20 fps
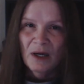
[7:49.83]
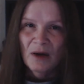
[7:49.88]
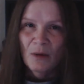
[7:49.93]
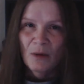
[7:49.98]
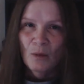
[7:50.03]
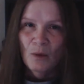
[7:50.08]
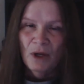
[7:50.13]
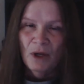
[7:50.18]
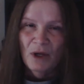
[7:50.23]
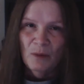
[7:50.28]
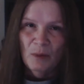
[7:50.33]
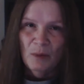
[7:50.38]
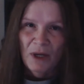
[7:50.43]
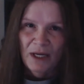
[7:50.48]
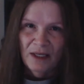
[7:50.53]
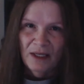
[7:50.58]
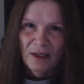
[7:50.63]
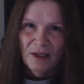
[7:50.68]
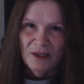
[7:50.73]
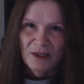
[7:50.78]
when
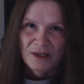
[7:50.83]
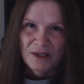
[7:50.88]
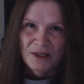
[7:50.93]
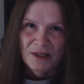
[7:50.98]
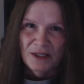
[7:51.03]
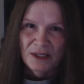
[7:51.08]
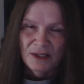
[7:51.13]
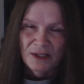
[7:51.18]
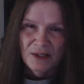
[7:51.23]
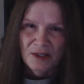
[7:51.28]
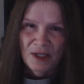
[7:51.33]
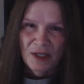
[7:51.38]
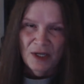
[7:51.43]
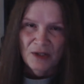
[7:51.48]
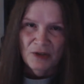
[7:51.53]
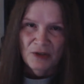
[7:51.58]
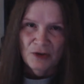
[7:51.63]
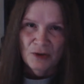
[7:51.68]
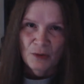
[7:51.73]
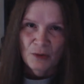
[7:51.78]
pilots and
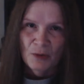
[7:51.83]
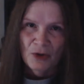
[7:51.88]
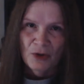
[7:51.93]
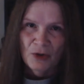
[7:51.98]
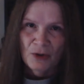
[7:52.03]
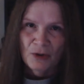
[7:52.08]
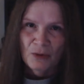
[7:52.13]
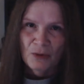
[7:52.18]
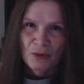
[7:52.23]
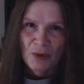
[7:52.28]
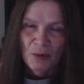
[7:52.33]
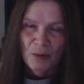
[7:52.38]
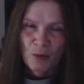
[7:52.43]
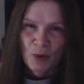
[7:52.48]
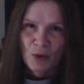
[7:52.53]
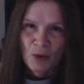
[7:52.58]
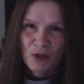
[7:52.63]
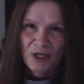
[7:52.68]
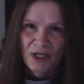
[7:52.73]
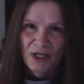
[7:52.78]
such were
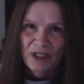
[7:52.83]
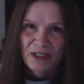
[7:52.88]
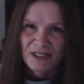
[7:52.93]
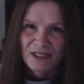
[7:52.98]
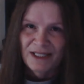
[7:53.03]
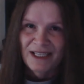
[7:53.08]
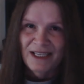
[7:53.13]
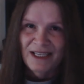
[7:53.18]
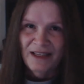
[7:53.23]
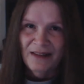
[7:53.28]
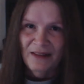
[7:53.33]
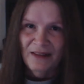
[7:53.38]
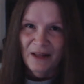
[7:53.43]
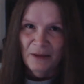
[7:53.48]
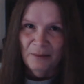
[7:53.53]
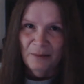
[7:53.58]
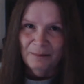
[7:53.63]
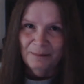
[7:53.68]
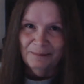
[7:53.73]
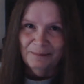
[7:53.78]
reporting seeing
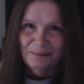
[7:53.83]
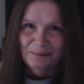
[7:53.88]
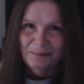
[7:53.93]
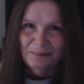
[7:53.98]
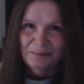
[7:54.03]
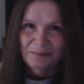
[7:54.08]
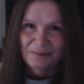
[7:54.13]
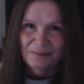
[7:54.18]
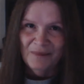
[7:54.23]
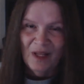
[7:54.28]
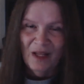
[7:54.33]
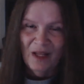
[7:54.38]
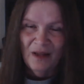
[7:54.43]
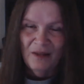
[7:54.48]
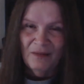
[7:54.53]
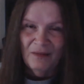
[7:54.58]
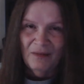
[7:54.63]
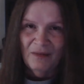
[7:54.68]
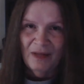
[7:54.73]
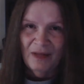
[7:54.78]
them,
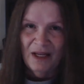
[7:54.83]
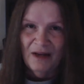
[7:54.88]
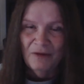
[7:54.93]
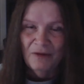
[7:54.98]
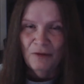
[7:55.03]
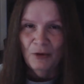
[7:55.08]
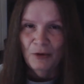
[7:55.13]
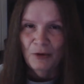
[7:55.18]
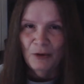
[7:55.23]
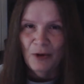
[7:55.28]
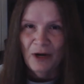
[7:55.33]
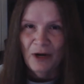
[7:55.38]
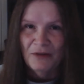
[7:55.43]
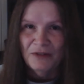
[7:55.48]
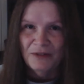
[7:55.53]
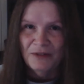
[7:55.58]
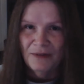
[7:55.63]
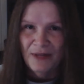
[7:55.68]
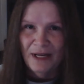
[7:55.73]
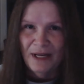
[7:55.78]
and they have photographs
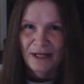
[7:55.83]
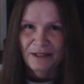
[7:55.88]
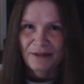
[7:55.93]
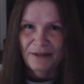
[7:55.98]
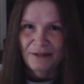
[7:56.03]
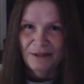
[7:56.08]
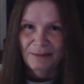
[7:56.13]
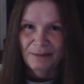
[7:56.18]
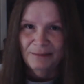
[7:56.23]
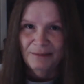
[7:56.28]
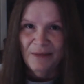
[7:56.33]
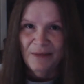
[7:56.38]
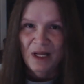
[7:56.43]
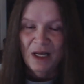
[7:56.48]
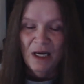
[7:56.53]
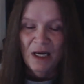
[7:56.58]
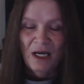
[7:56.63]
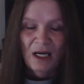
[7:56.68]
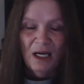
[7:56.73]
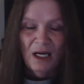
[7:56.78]
of that even.
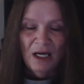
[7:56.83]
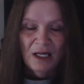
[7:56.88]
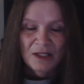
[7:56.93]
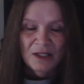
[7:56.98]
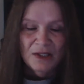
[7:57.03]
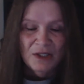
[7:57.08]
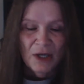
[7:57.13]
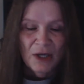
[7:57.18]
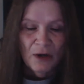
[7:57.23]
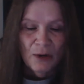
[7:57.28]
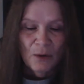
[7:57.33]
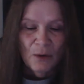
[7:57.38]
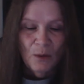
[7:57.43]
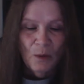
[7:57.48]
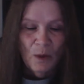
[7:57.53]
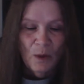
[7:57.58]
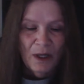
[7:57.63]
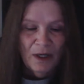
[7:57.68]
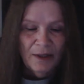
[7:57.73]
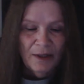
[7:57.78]

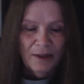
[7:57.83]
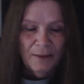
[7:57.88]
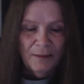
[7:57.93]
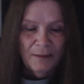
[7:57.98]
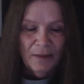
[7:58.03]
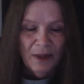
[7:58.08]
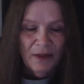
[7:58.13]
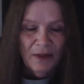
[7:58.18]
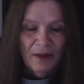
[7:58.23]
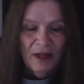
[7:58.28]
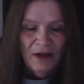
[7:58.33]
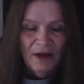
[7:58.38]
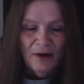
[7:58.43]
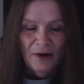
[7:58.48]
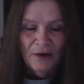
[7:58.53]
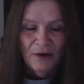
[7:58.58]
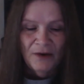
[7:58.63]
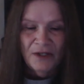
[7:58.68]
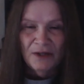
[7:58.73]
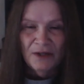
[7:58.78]
So they
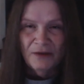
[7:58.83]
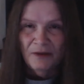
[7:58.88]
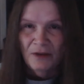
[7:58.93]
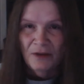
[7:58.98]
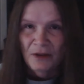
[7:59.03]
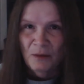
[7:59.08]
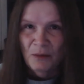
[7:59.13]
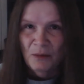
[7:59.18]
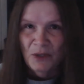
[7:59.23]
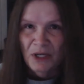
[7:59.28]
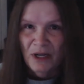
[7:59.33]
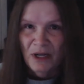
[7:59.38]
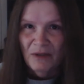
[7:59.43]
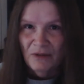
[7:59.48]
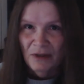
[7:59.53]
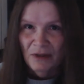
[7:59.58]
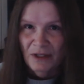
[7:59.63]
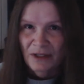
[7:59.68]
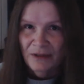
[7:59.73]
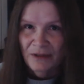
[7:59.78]
are definitely
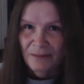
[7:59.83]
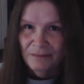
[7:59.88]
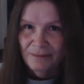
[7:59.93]
benevolent.